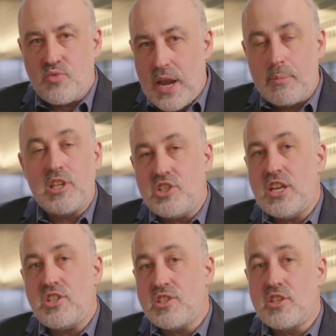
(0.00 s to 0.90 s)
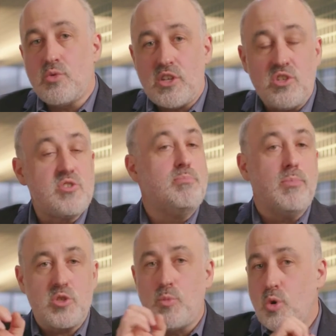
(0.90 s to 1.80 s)
rapidly changing situations,
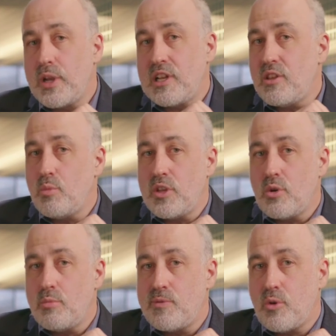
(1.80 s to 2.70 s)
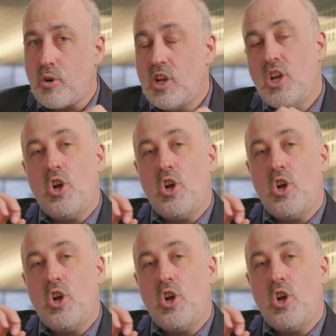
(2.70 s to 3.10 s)
much more quickly than we could before.